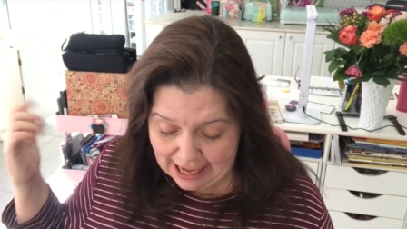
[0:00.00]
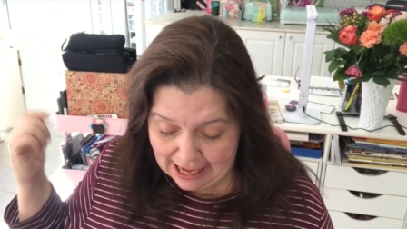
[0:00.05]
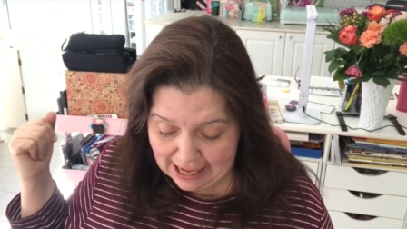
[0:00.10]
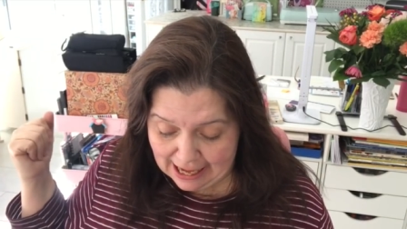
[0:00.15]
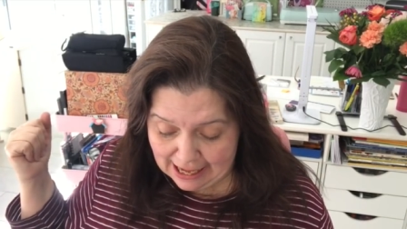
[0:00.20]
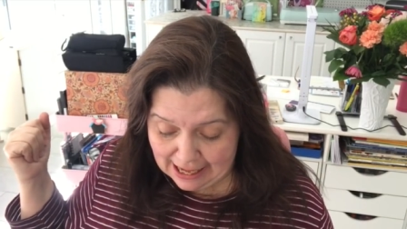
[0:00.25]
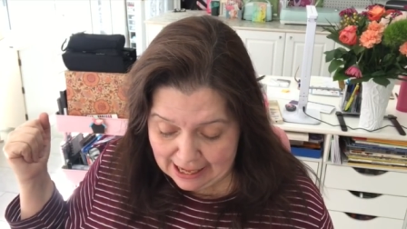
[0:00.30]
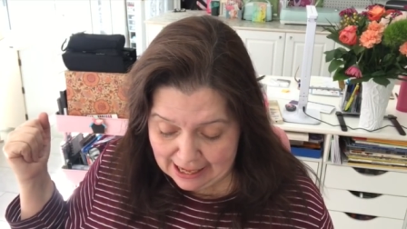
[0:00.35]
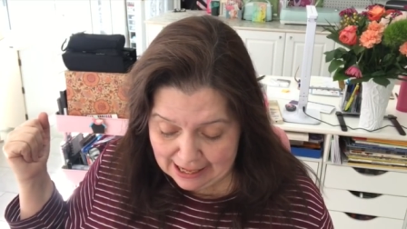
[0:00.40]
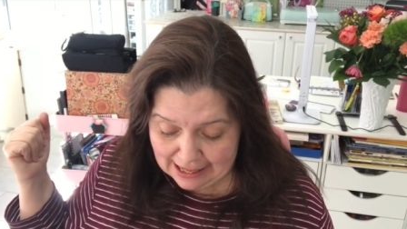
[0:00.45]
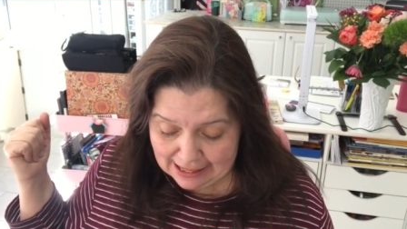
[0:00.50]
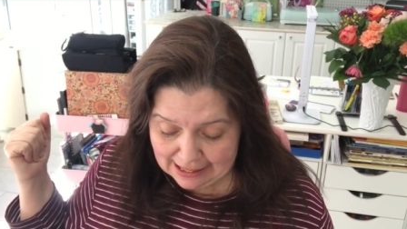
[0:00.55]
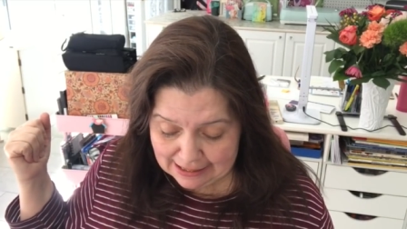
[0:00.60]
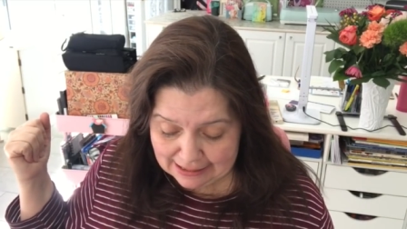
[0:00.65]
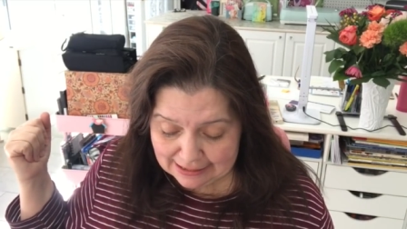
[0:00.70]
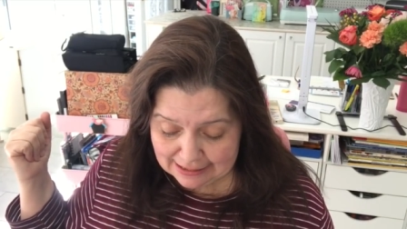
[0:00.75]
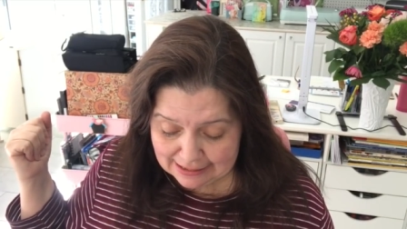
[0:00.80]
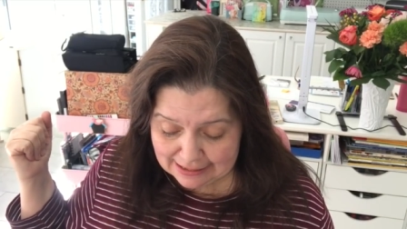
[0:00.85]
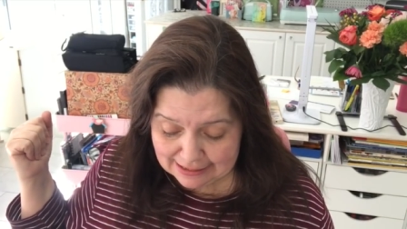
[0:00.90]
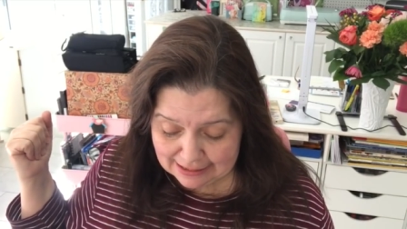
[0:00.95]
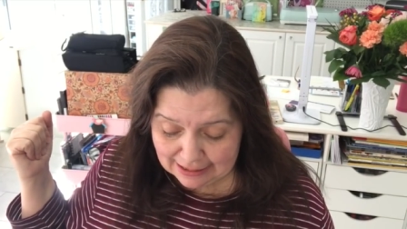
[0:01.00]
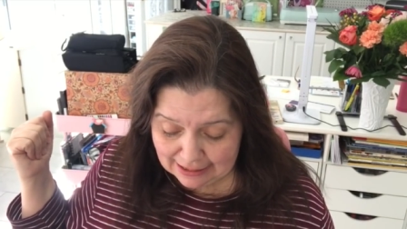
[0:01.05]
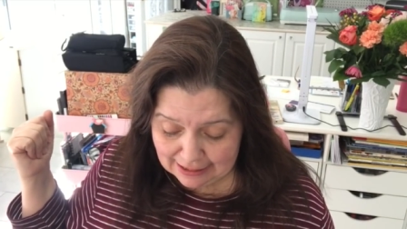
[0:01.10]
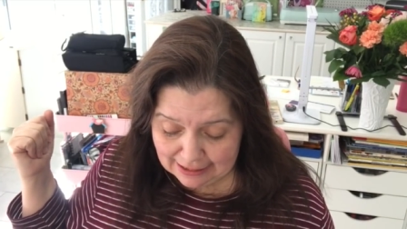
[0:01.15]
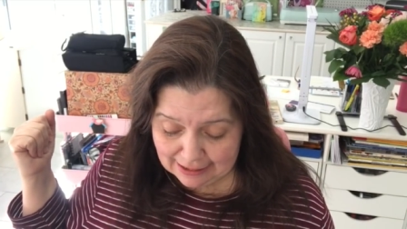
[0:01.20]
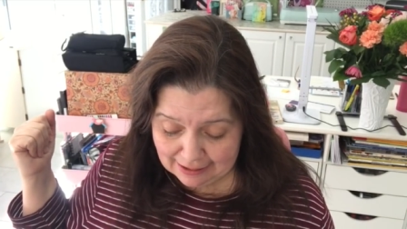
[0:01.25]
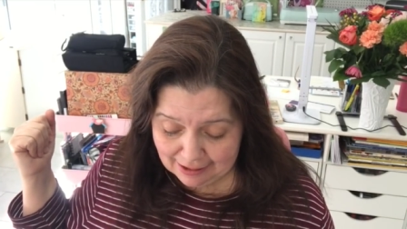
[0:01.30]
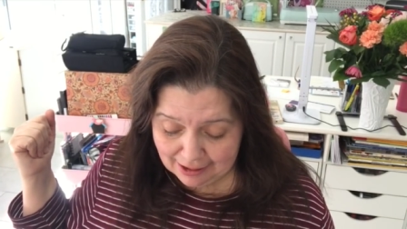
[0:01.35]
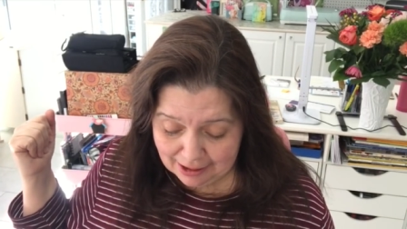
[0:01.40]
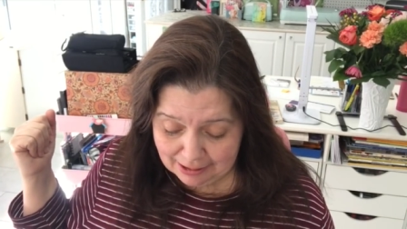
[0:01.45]
And
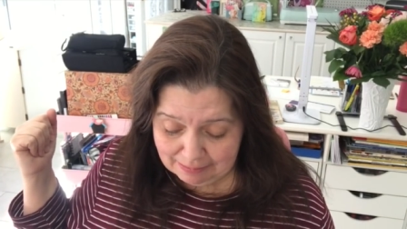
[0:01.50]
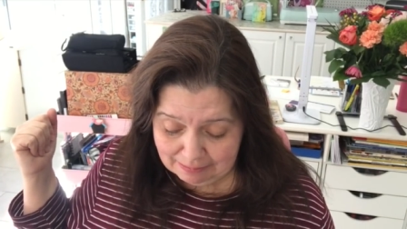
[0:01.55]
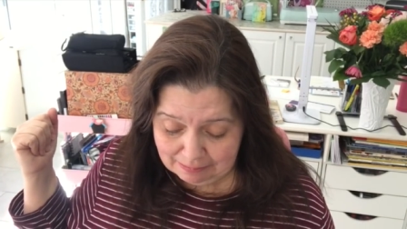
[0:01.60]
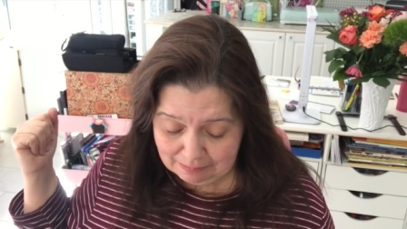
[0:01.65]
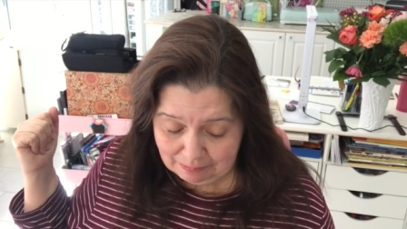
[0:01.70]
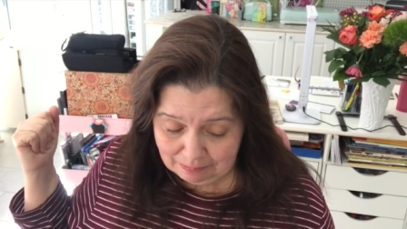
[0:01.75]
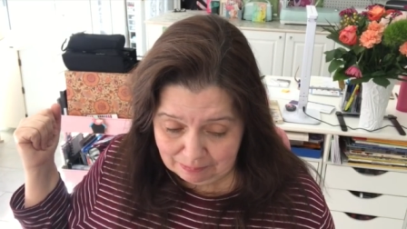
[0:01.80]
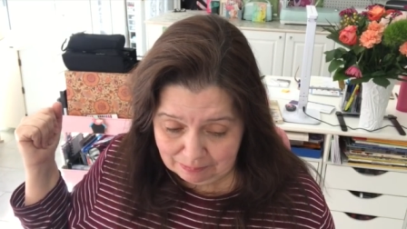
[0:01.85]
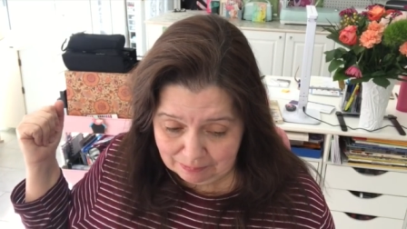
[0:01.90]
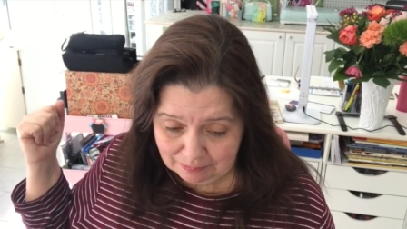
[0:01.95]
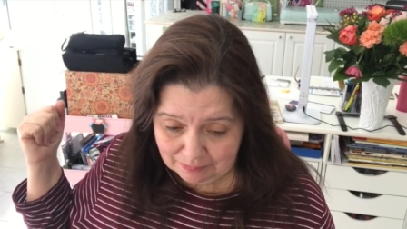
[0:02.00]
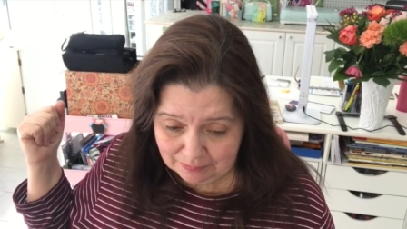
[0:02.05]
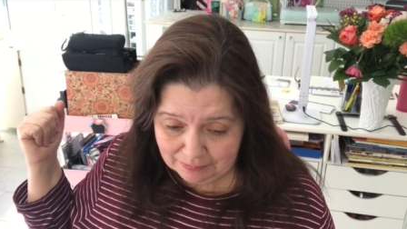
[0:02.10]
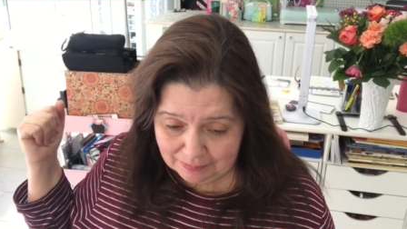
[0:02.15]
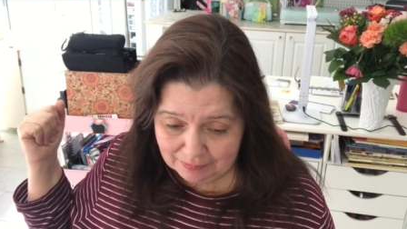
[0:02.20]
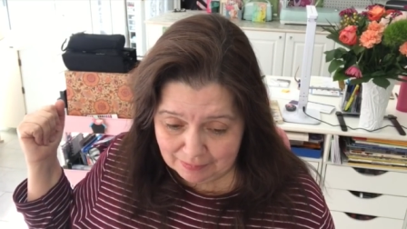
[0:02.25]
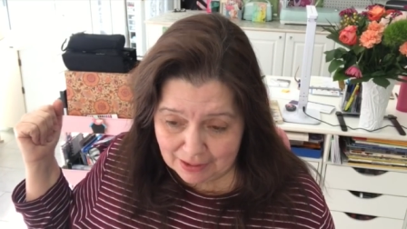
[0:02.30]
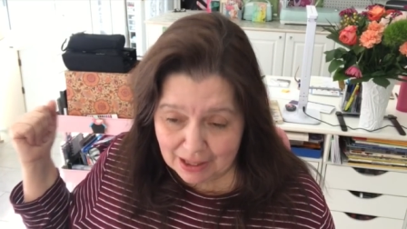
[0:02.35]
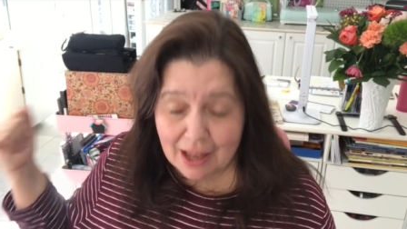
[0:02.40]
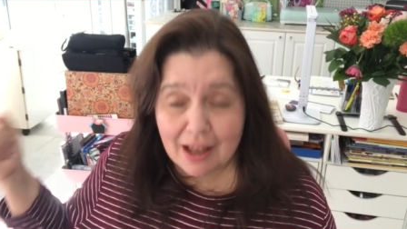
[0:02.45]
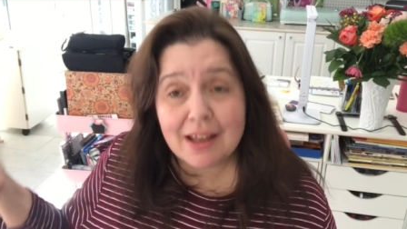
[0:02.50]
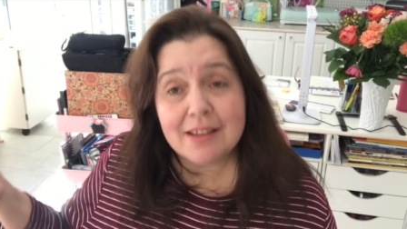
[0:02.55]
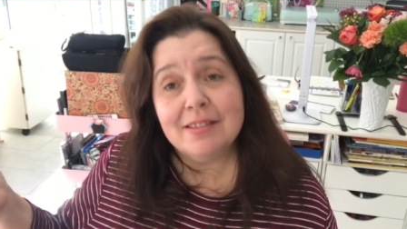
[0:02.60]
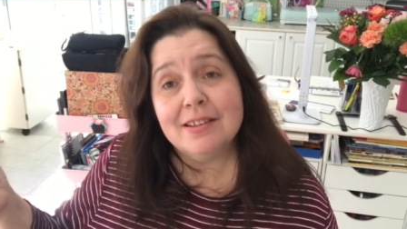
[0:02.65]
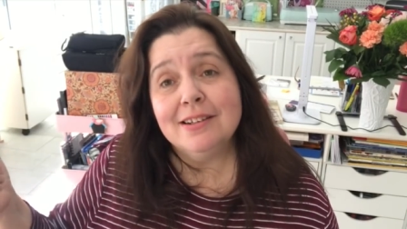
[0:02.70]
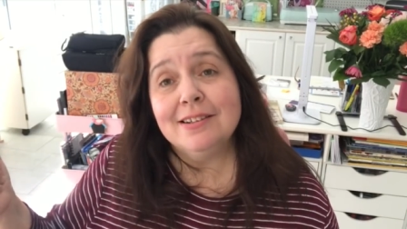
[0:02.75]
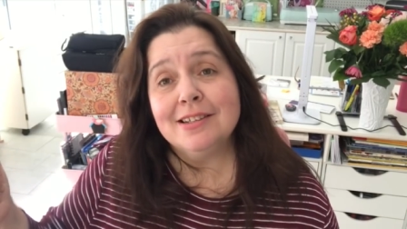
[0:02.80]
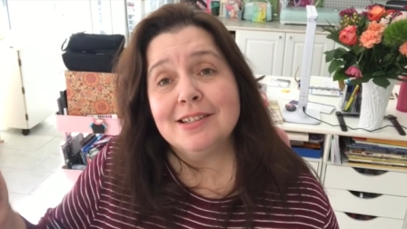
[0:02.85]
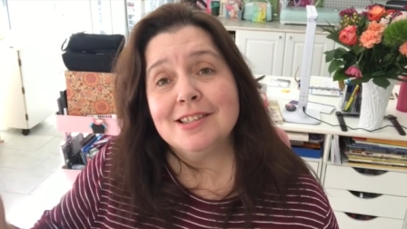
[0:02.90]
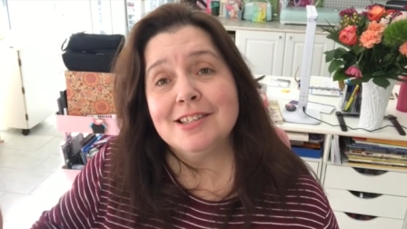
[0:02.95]
yeah, I
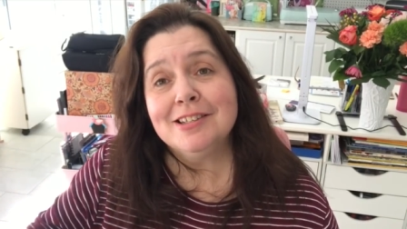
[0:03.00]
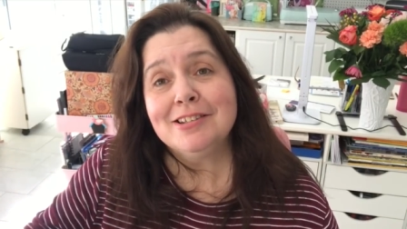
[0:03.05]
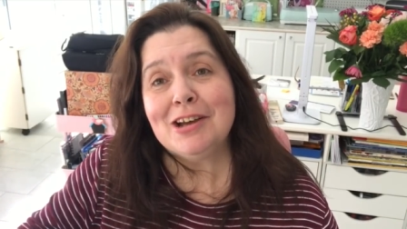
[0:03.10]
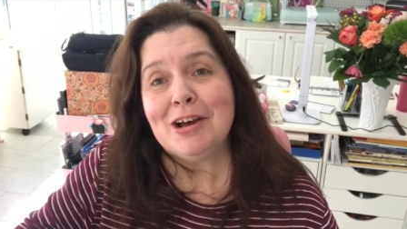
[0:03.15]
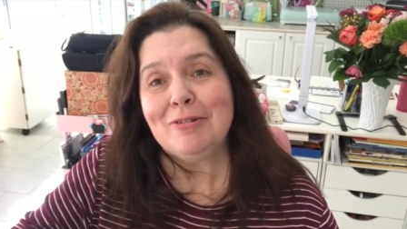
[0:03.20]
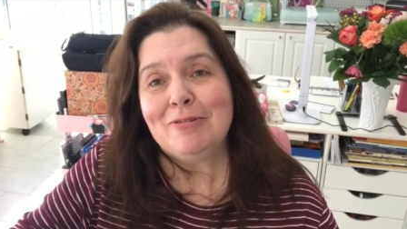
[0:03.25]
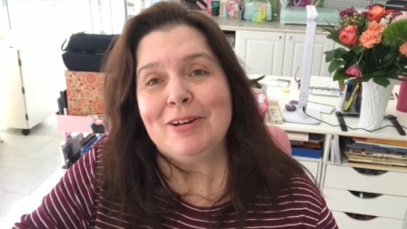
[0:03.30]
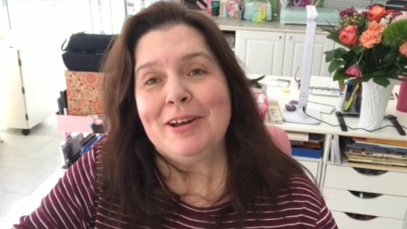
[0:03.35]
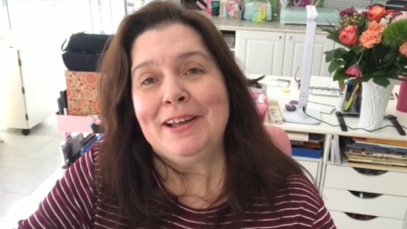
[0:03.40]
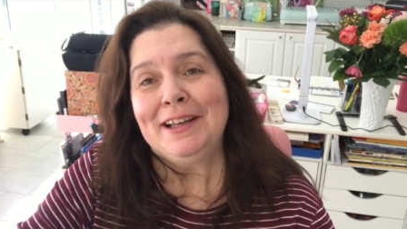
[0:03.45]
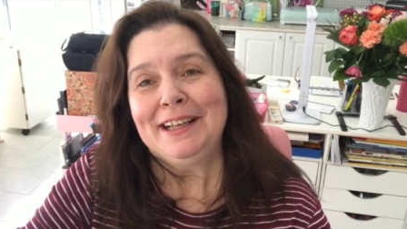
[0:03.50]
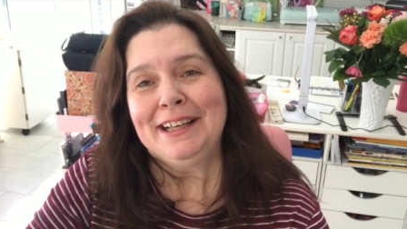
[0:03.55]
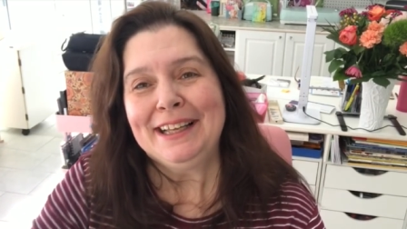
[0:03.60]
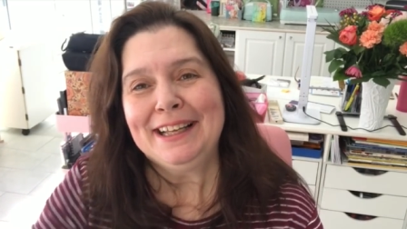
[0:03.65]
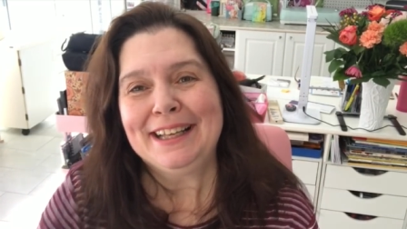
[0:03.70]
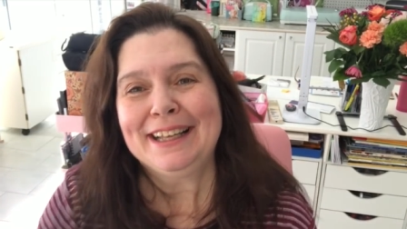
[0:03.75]
think that's enough.